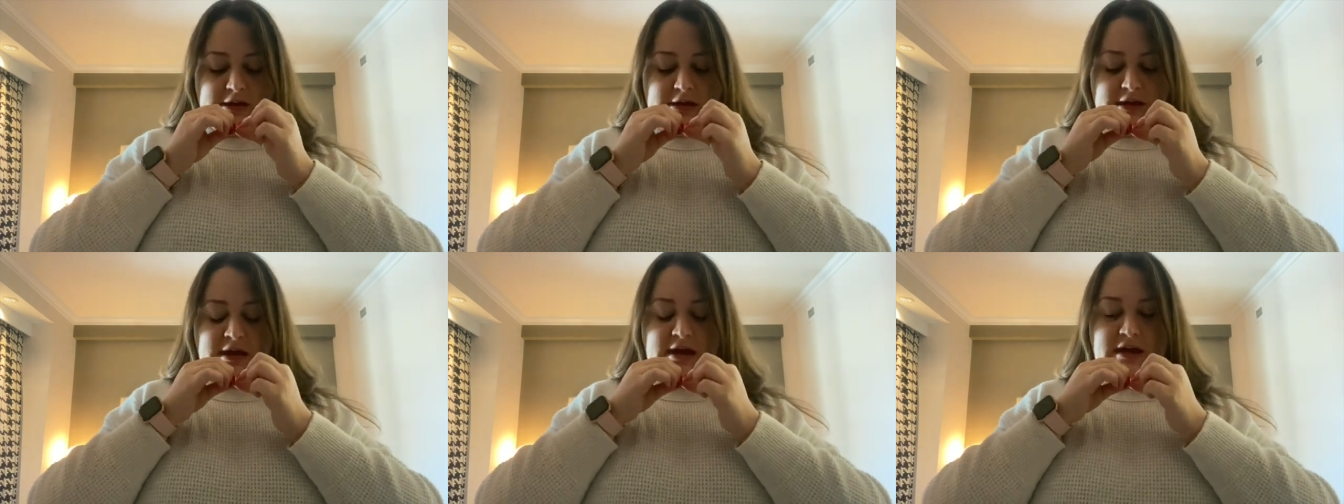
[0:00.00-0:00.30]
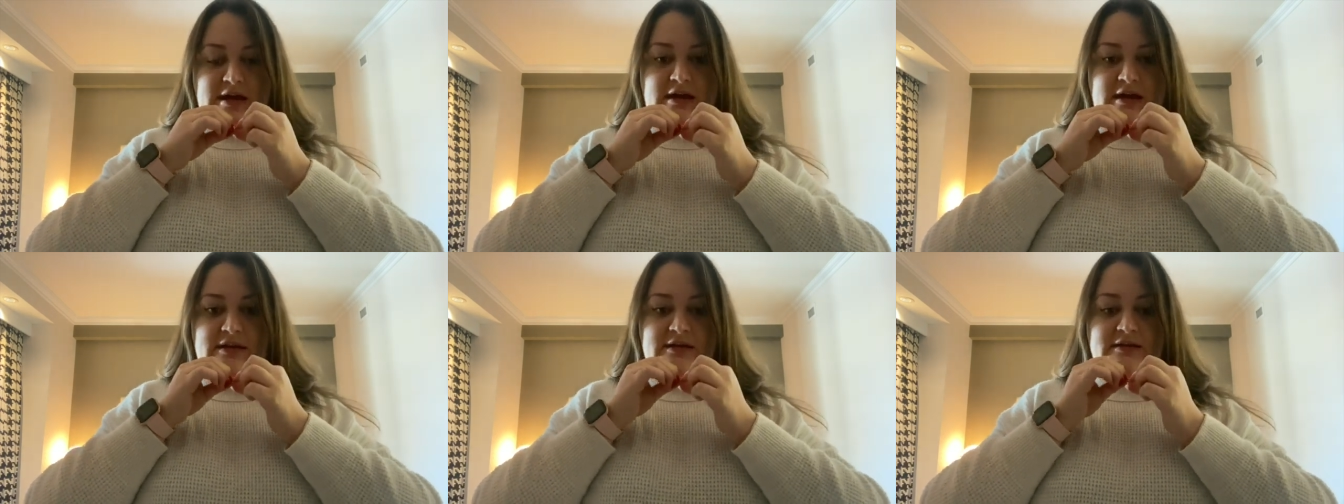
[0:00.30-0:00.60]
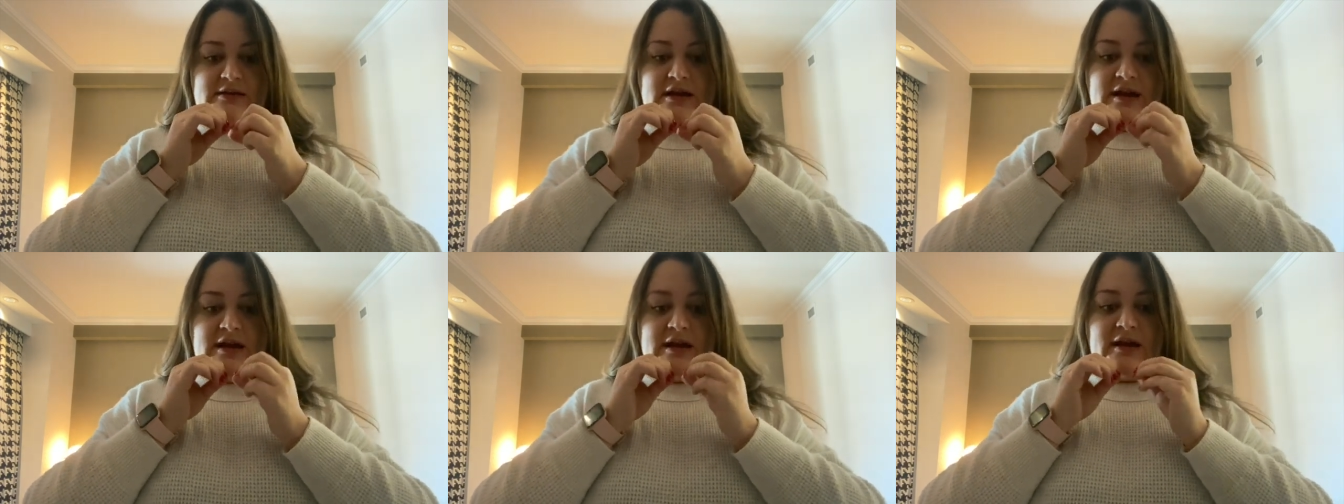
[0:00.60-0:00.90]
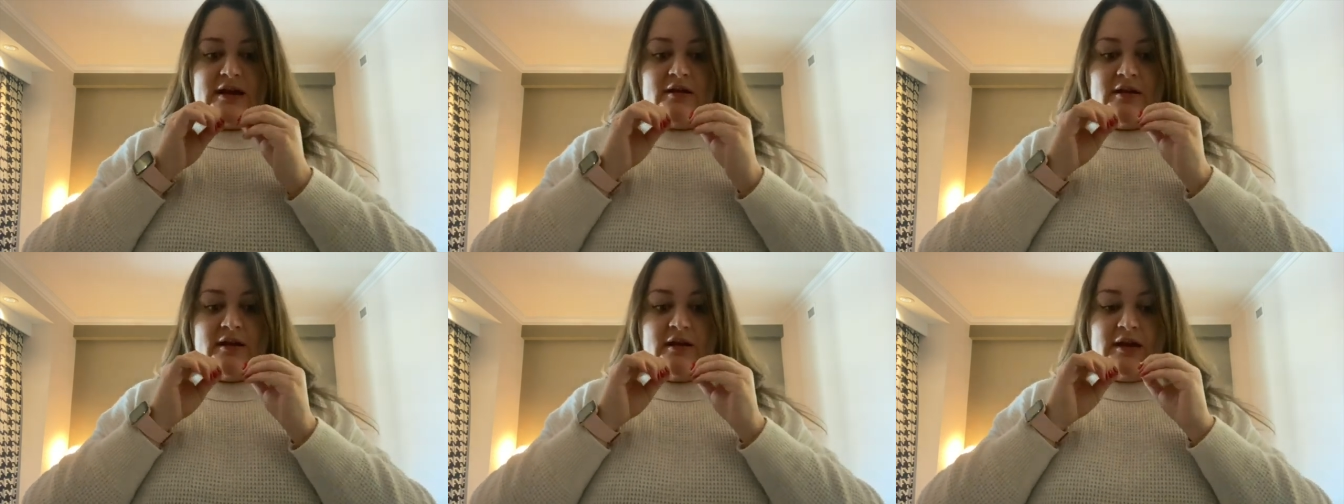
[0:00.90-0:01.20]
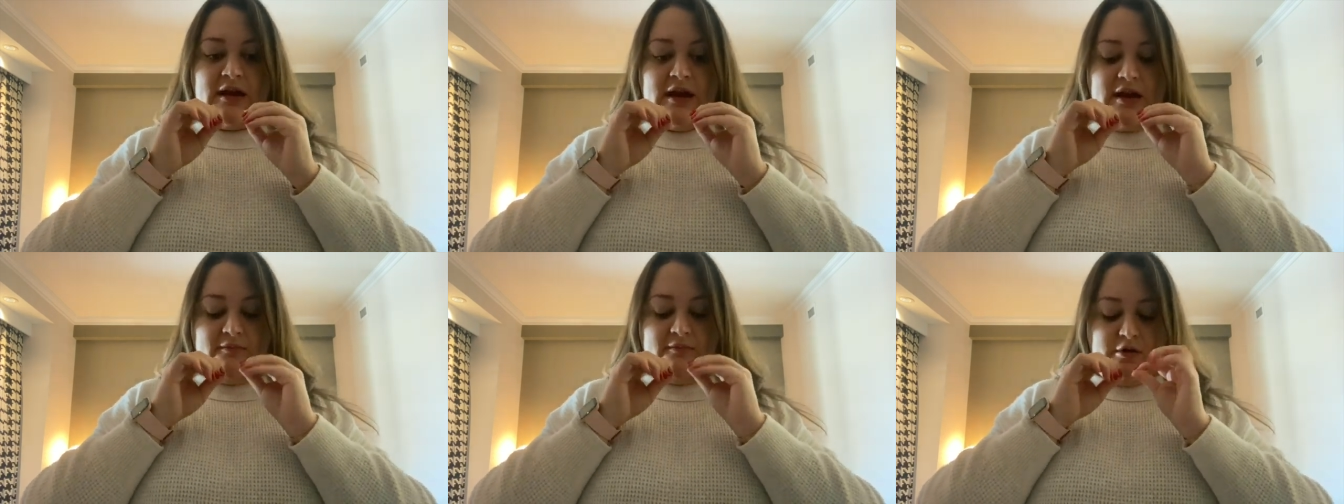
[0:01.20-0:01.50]
and I
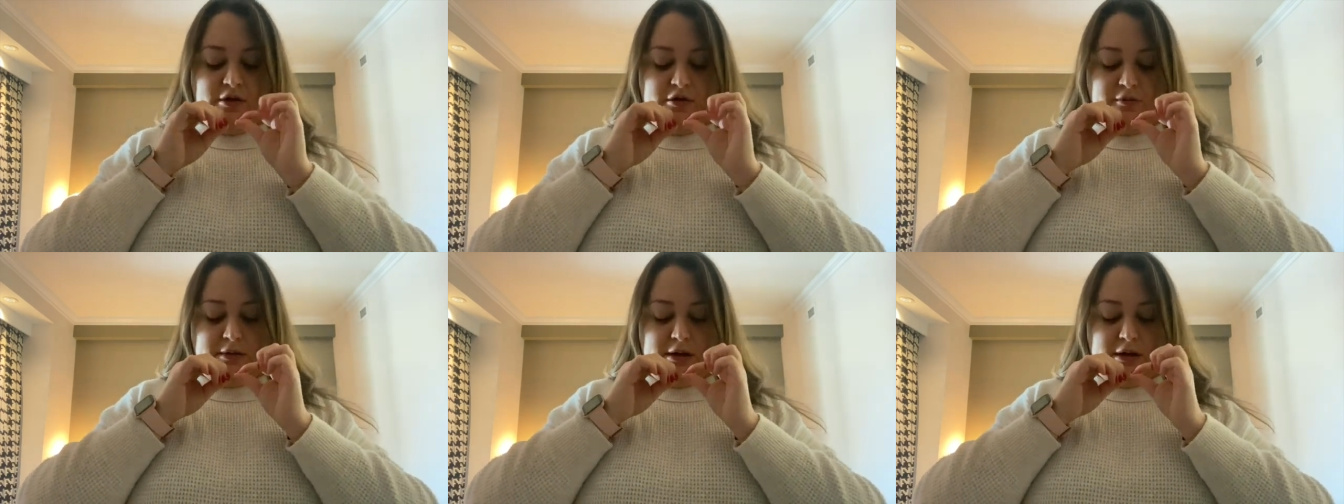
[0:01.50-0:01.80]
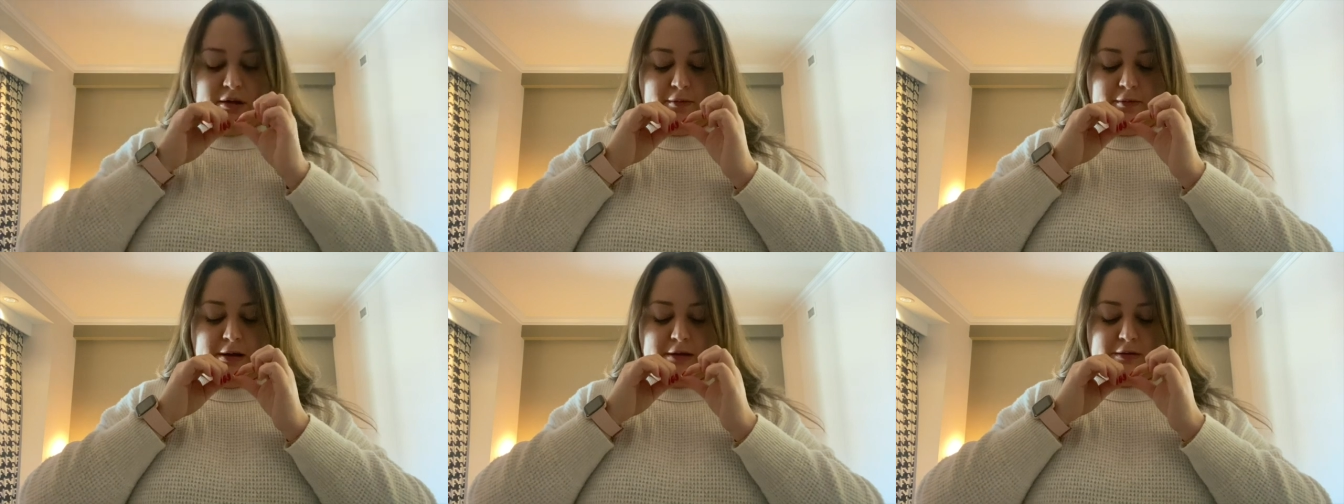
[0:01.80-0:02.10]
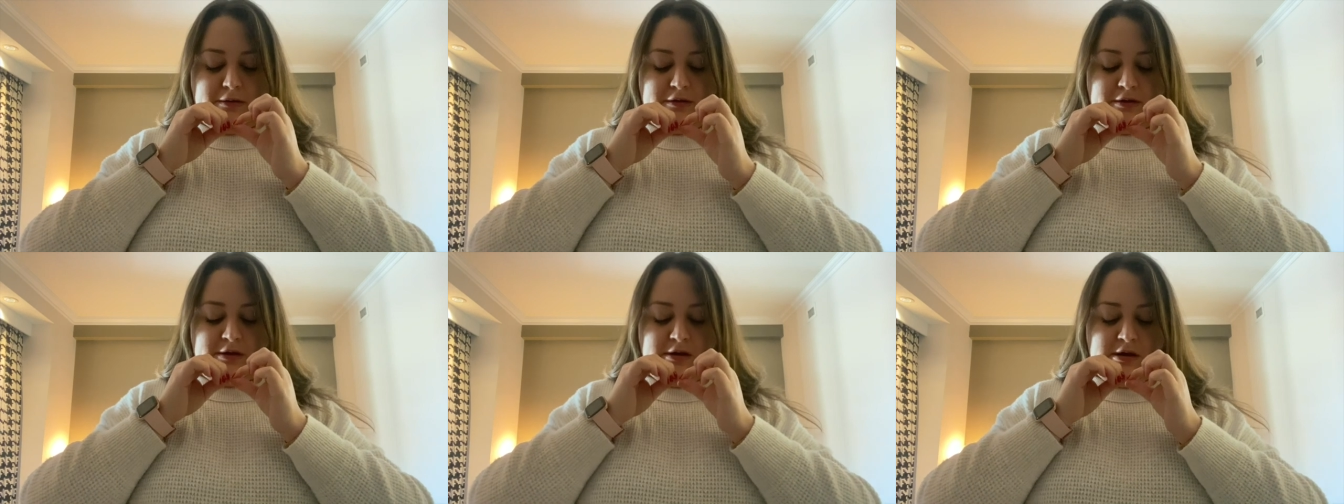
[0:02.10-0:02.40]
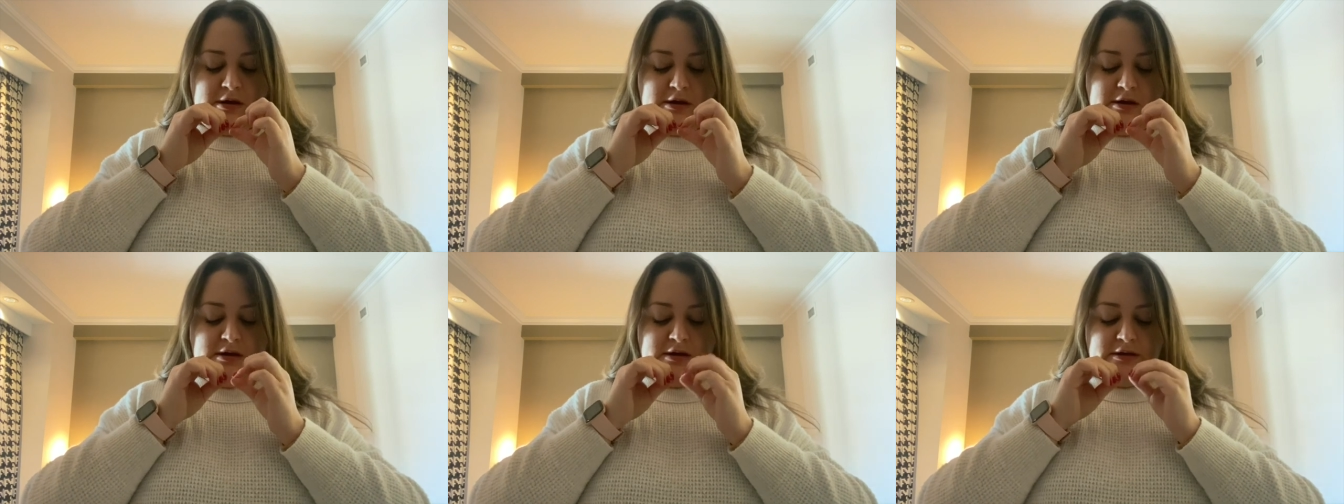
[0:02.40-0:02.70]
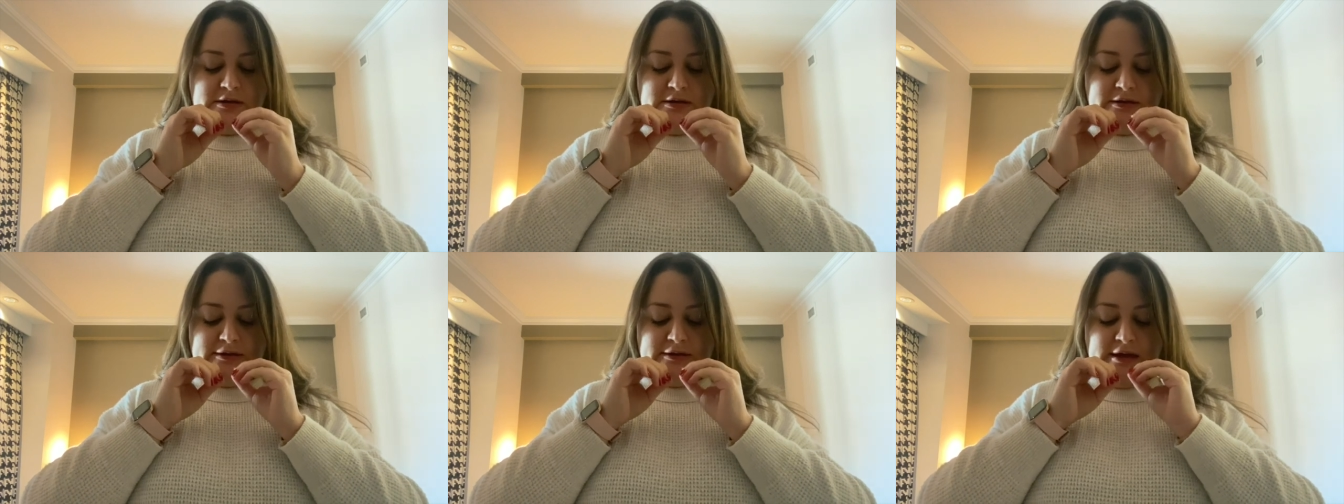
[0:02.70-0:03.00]
came home like around
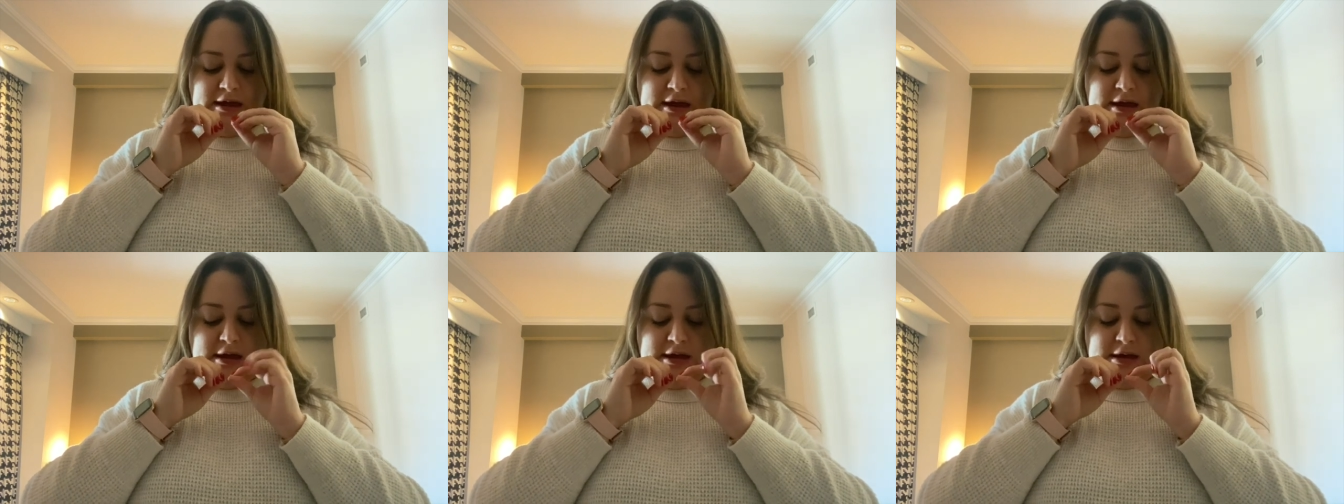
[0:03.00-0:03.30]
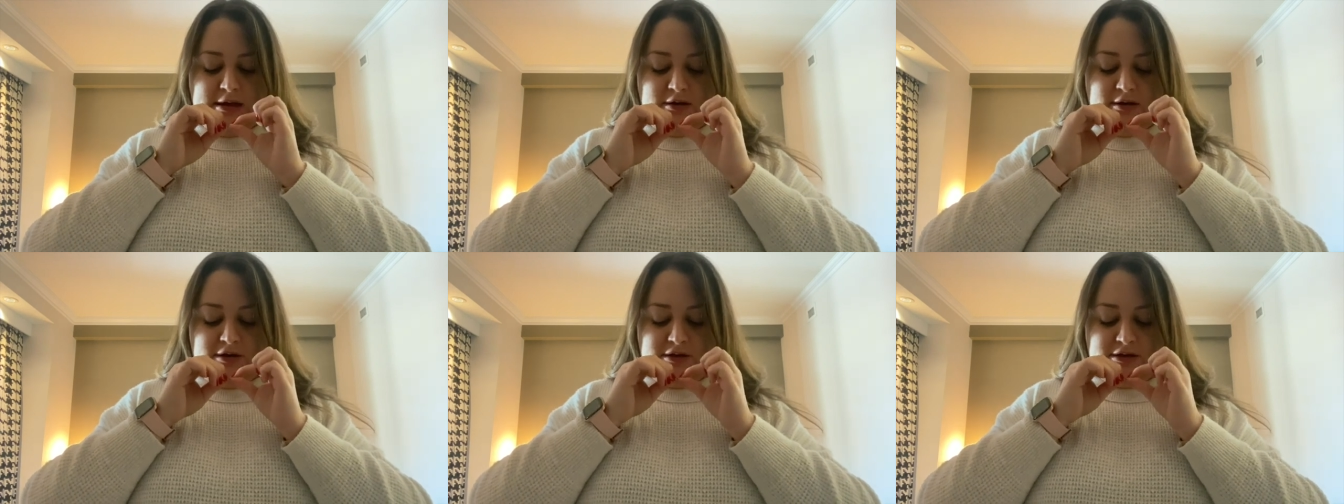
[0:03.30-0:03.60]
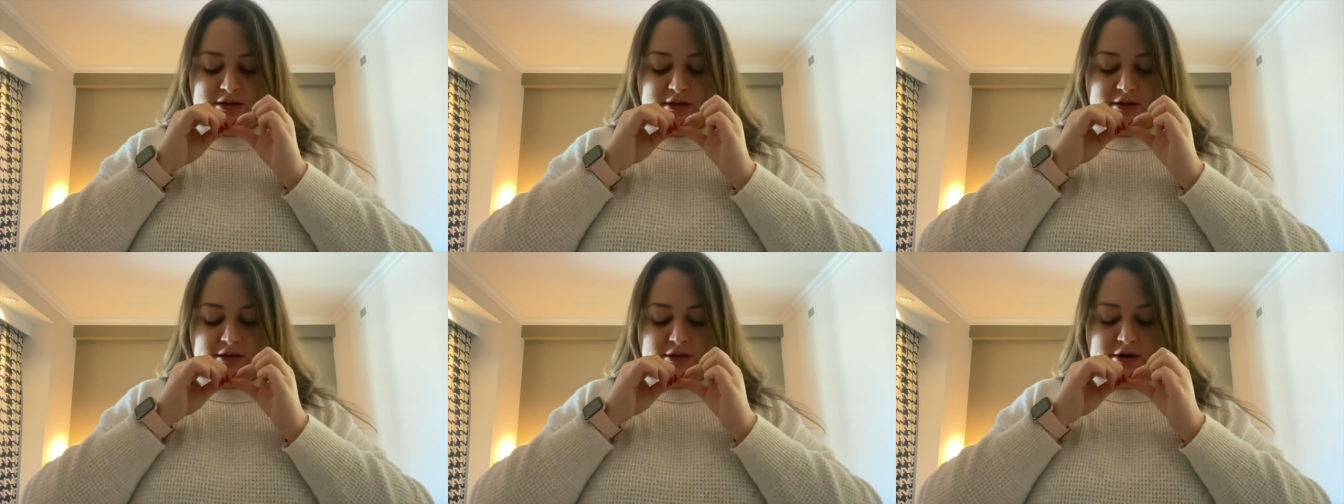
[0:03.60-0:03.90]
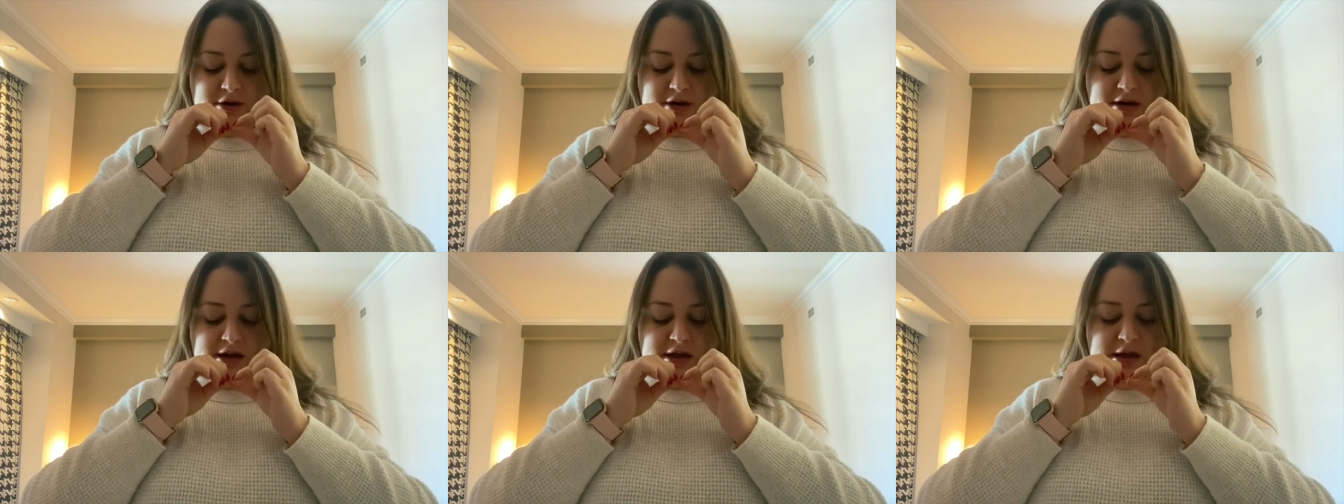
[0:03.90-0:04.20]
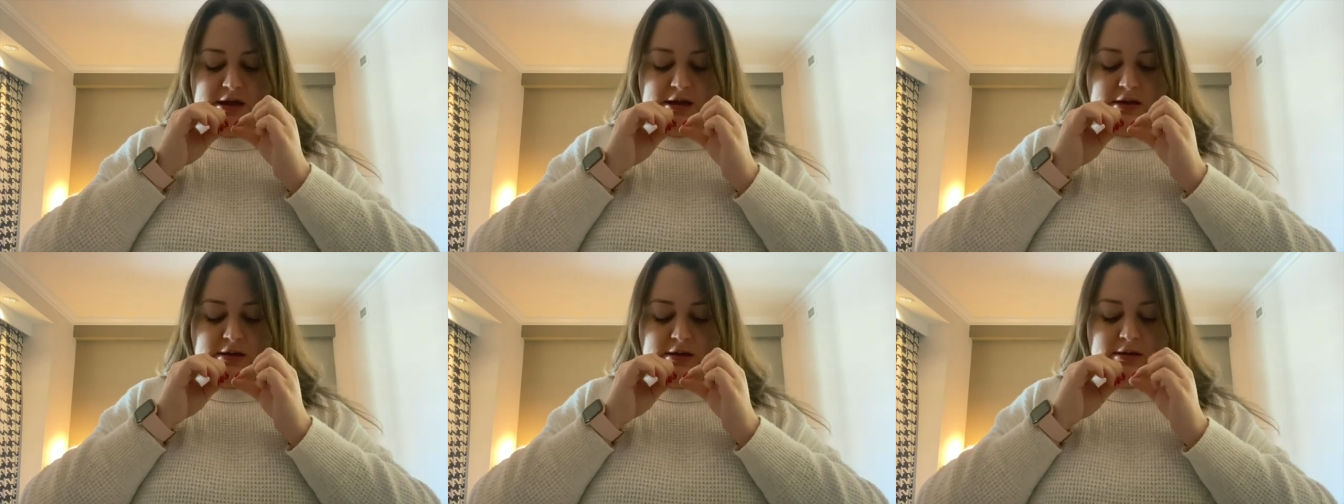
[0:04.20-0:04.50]
10 or
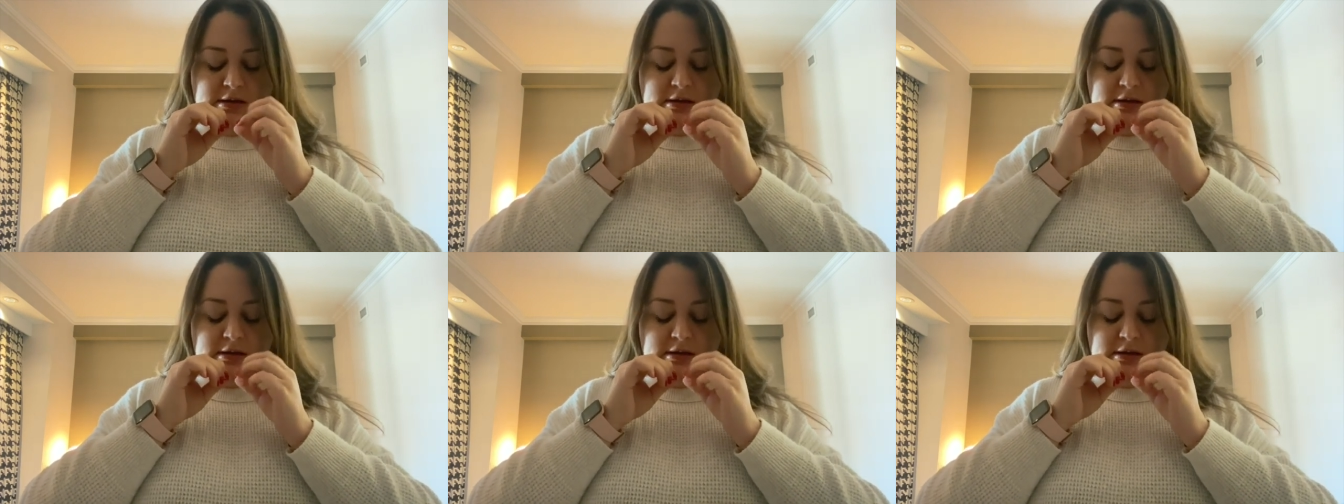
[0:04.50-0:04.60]
10:30